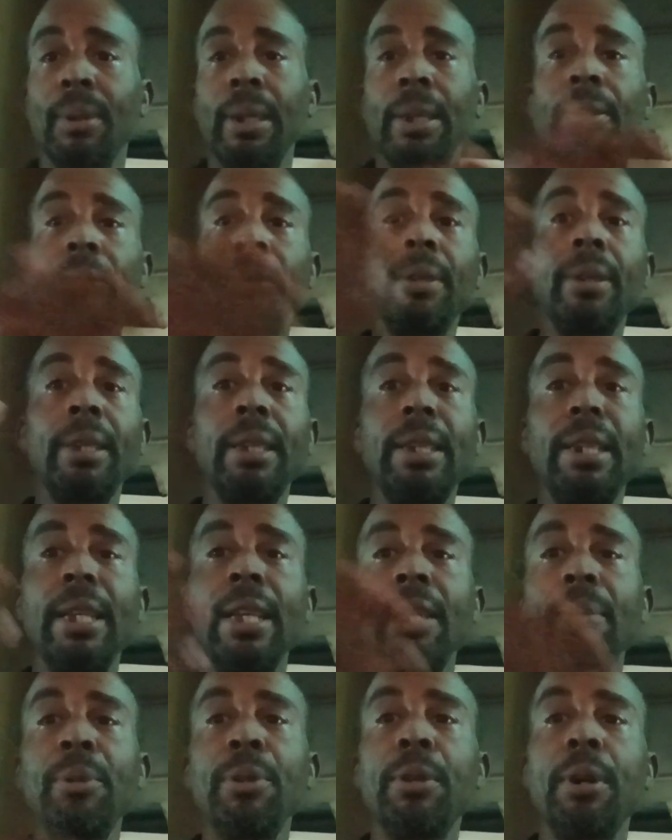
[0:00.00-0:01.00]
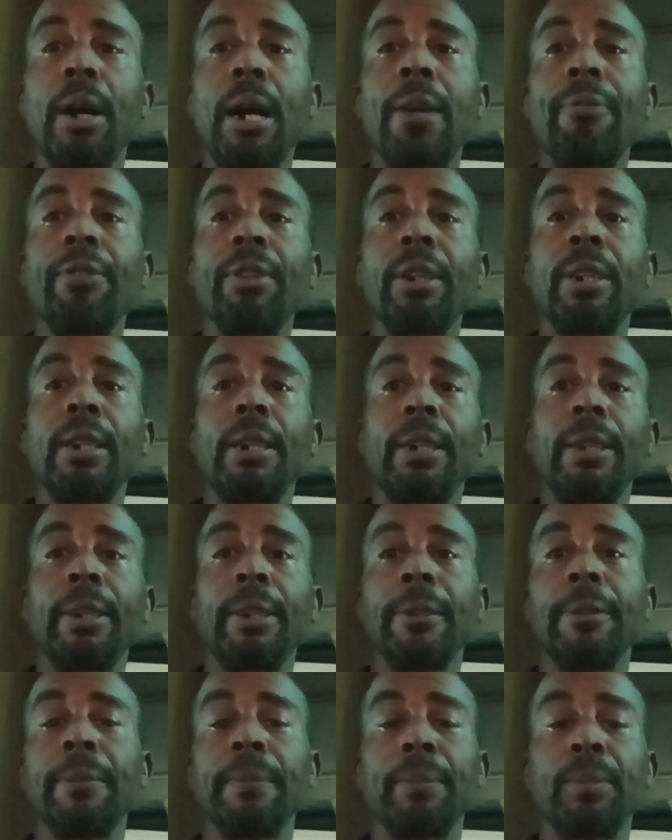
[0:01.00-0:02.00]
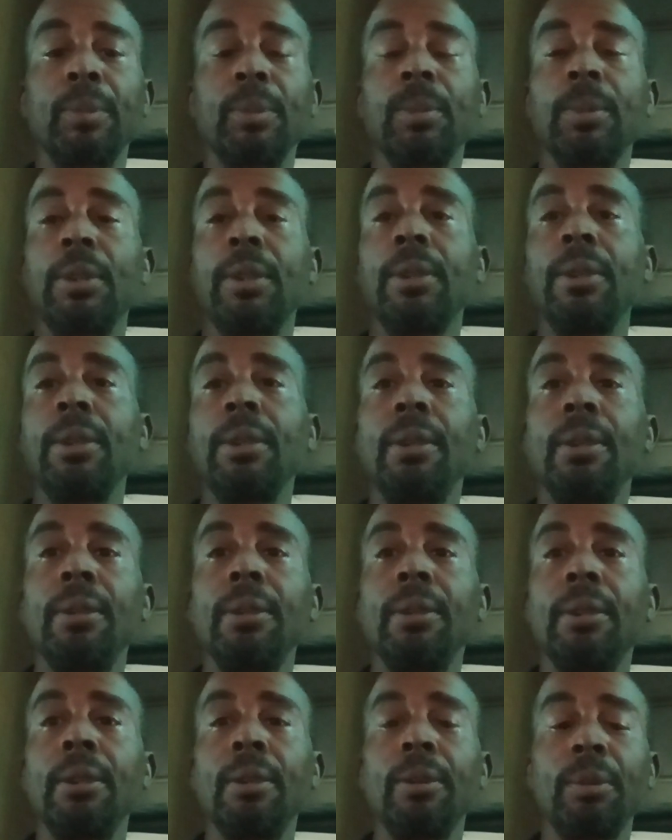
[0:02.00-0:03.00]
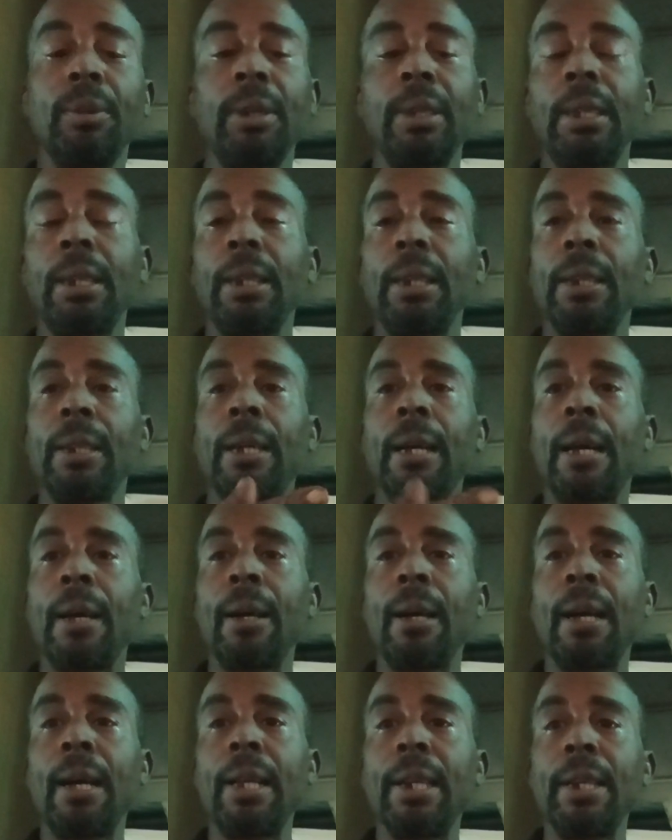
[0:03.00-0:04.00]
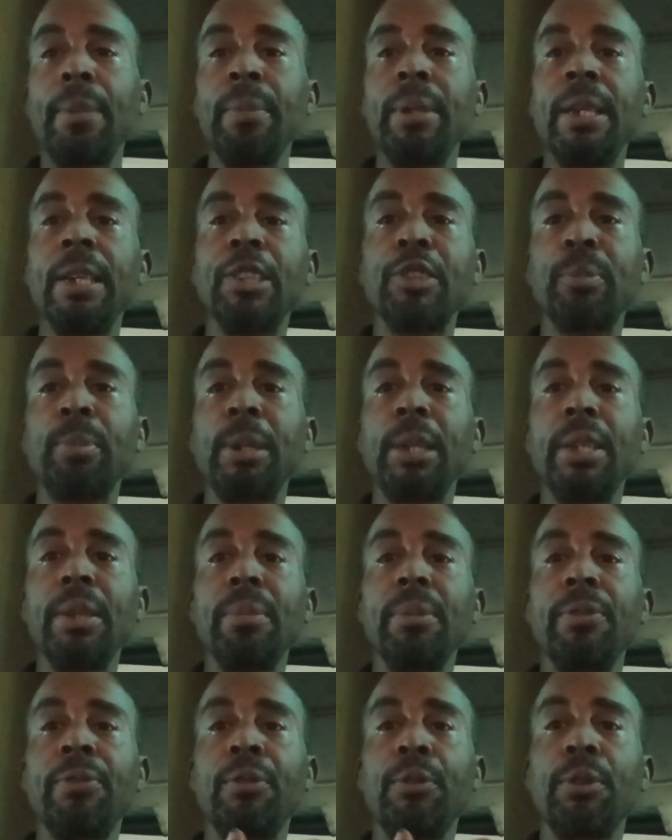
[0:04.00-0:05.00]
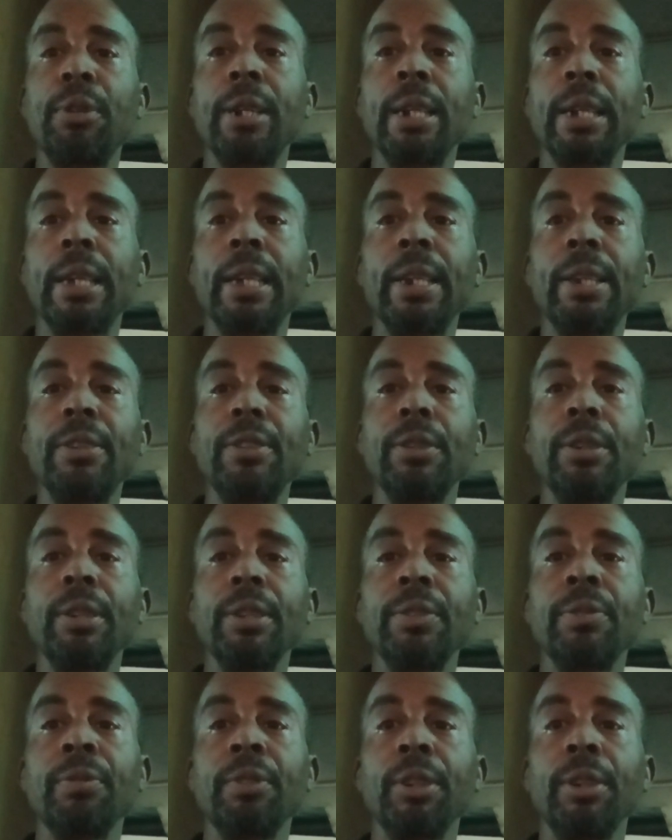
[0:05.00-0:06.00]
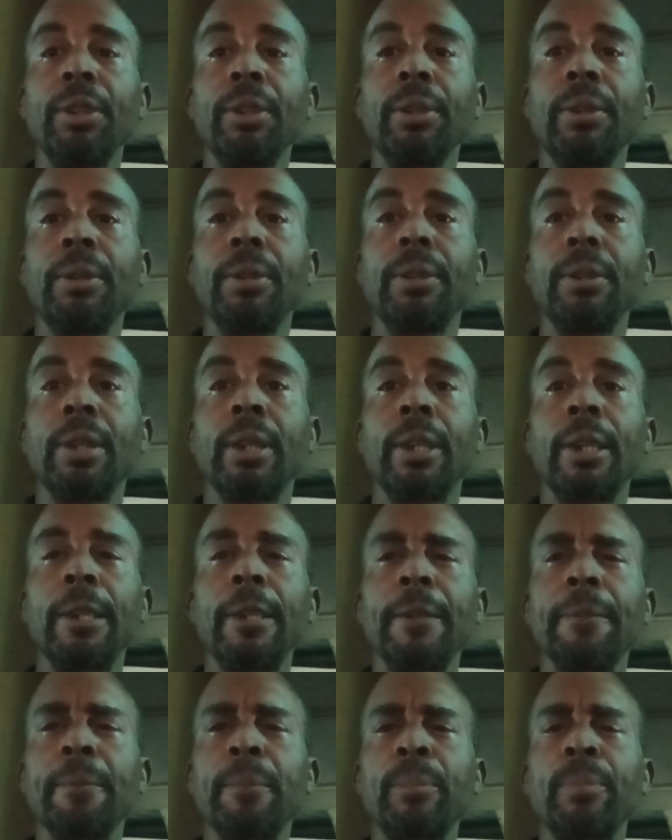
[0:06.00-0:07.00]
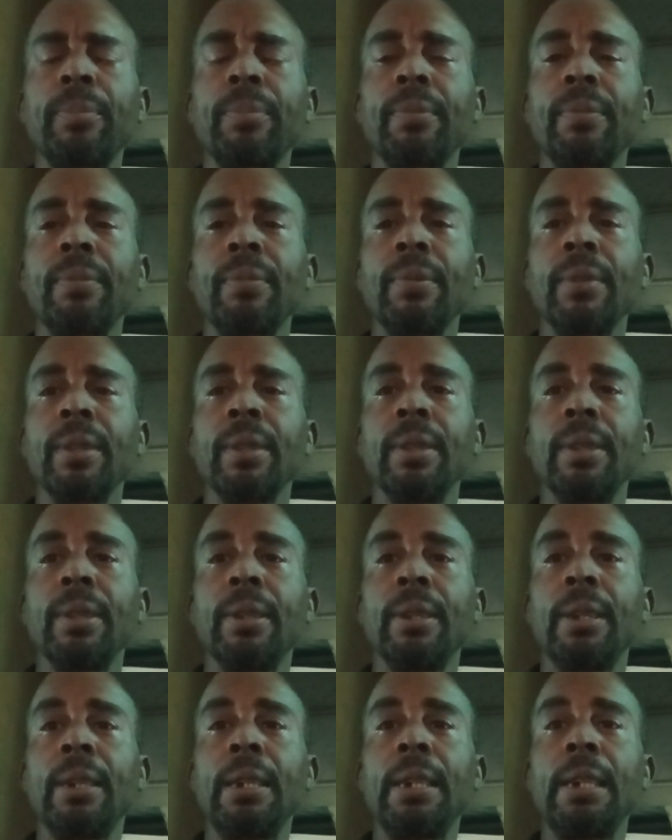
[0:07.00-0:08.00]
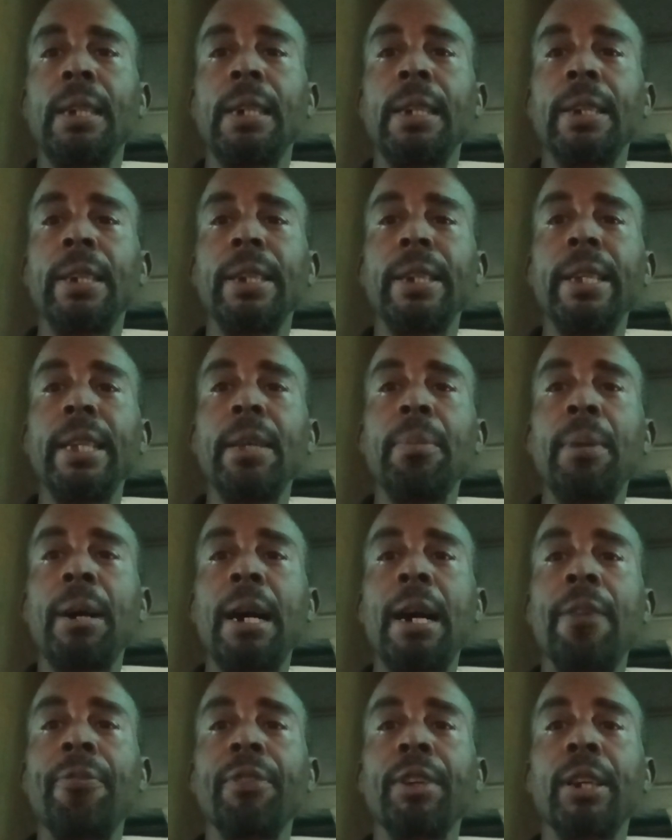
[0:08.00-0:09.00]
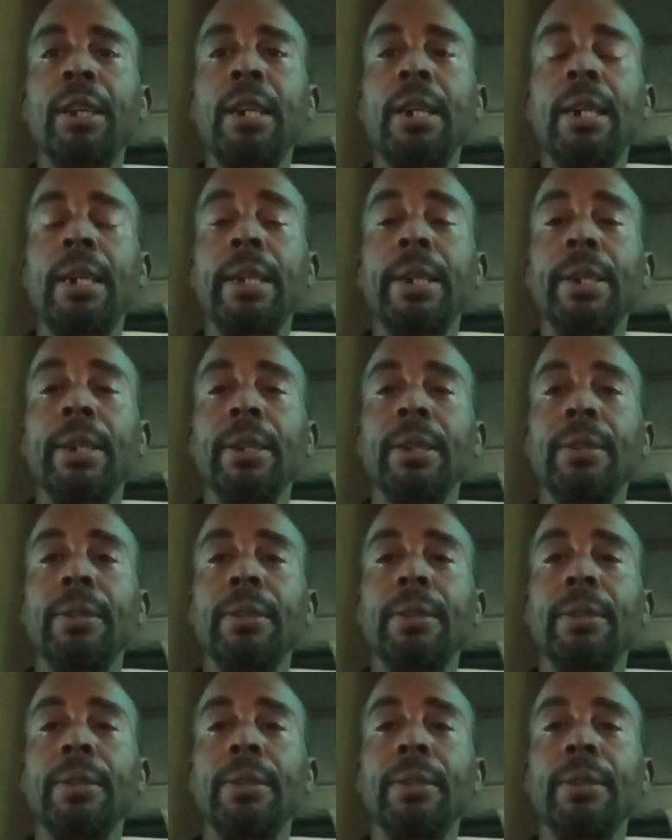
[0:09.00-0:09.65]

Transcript: do they name you African? Well, let me explain before I get into this video, okay? The name Afrikaan,